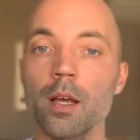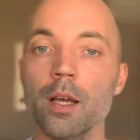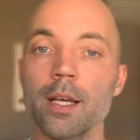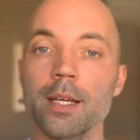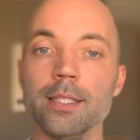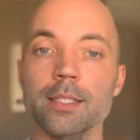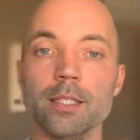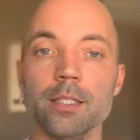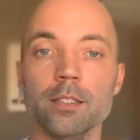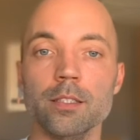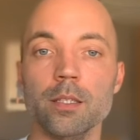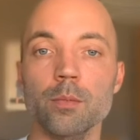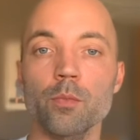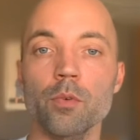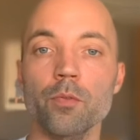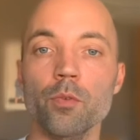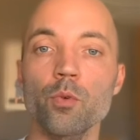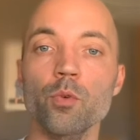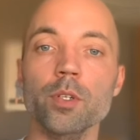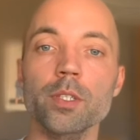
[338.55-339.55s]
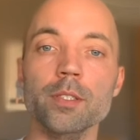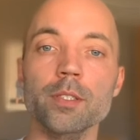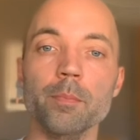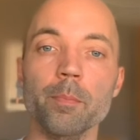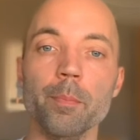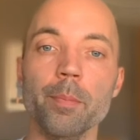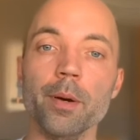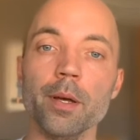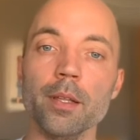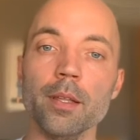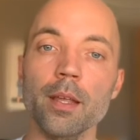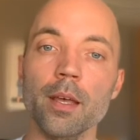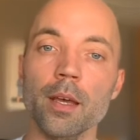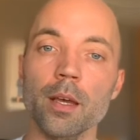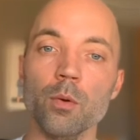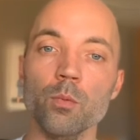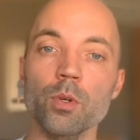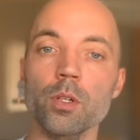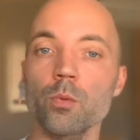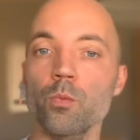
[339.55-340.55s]
system, of course, but
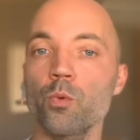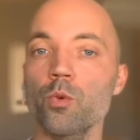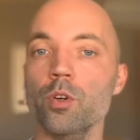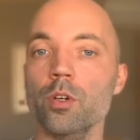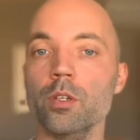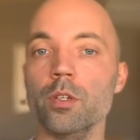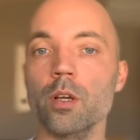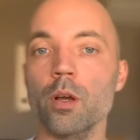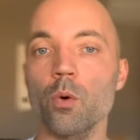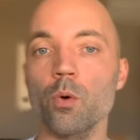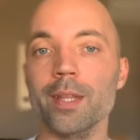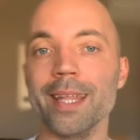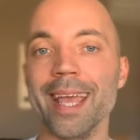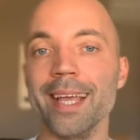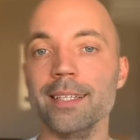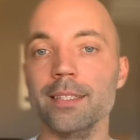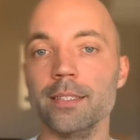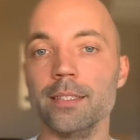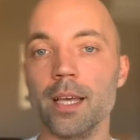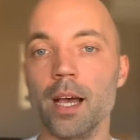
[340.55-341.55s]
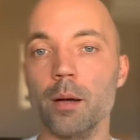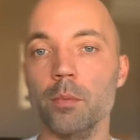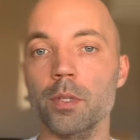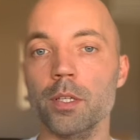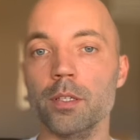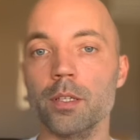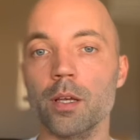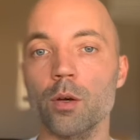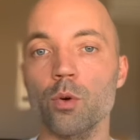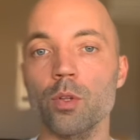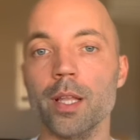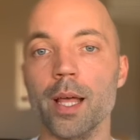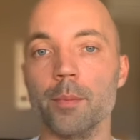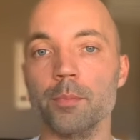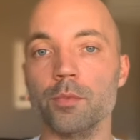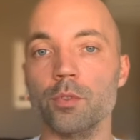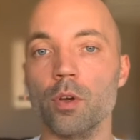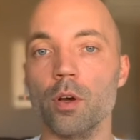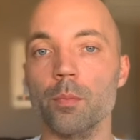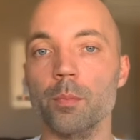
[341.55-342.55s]
will work on any tablet or
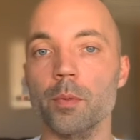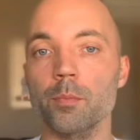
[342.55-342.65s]
laptop,